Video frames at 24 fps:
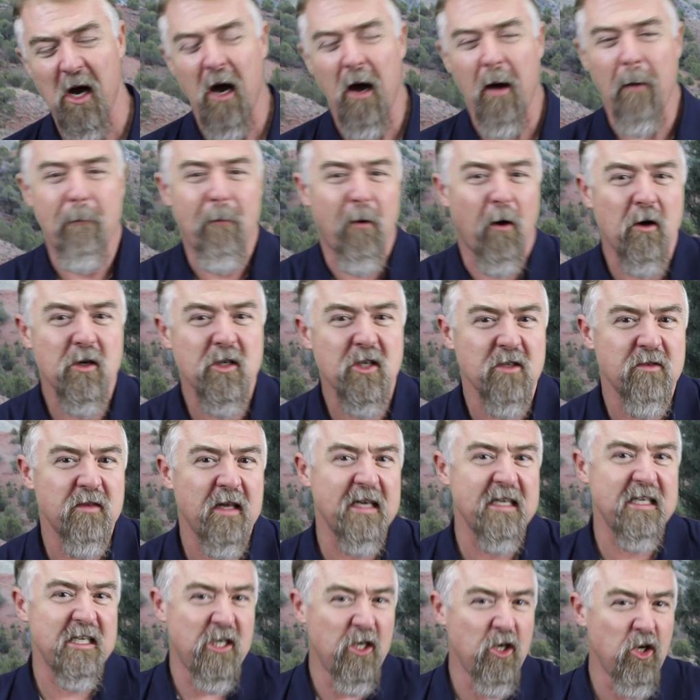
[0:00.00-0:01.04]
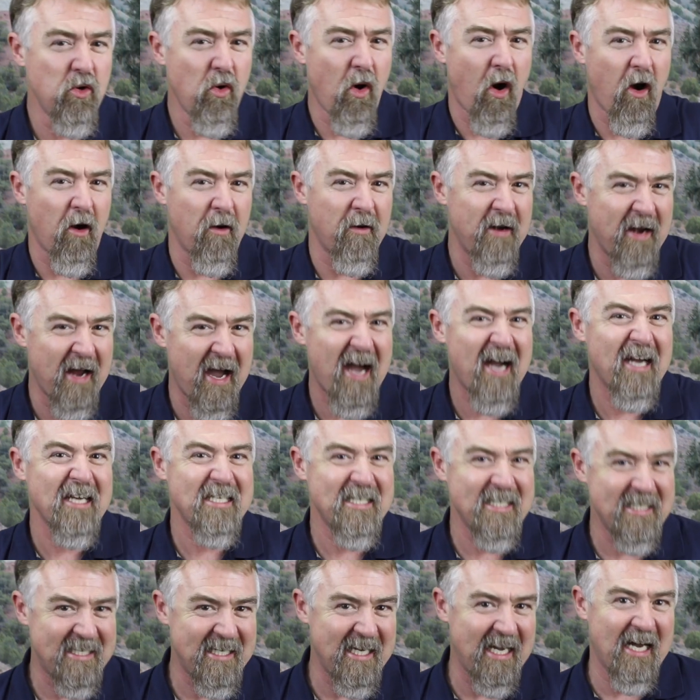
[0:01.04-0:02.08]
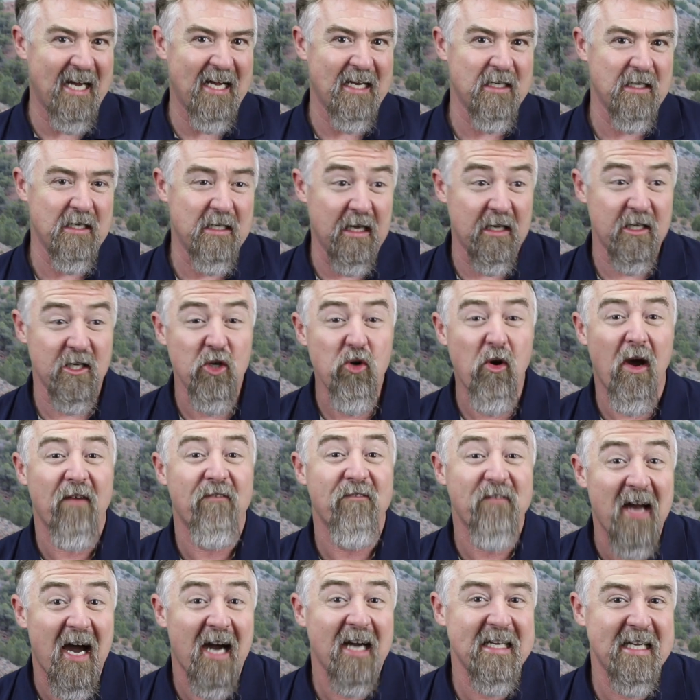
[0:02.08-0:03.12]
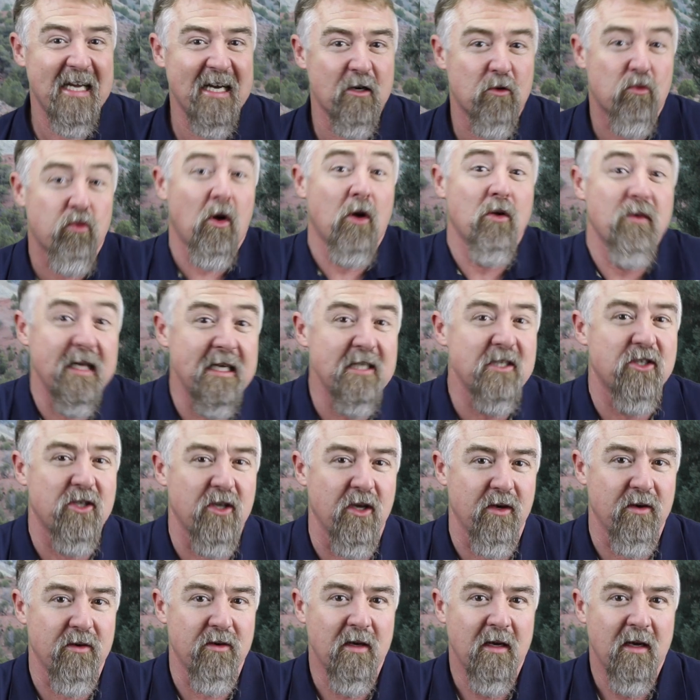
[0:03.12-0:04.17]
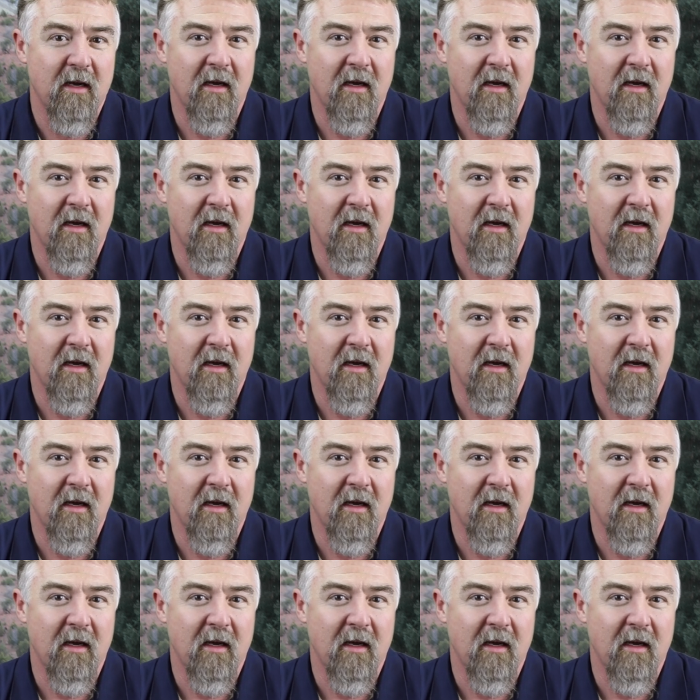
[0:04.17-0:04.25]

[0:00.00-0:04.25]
A person that you are not yet, that you have not yet grown into.